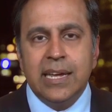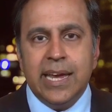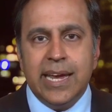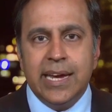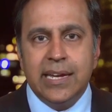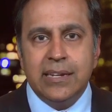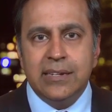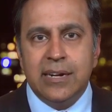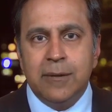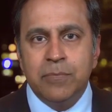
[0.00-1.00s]
and
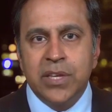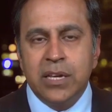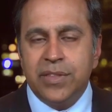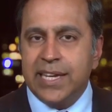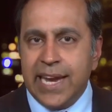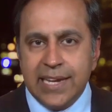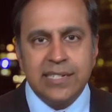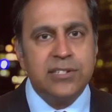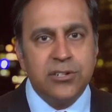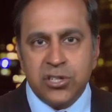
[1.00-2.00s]
um, the
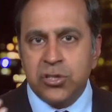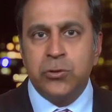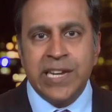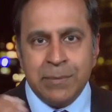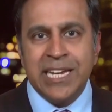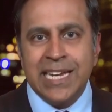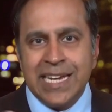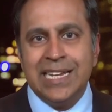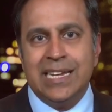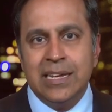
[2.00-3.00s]
cases are streaming
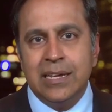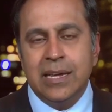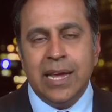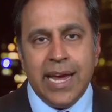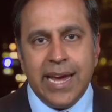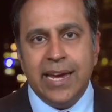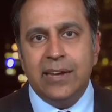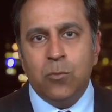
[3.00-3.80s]
in. And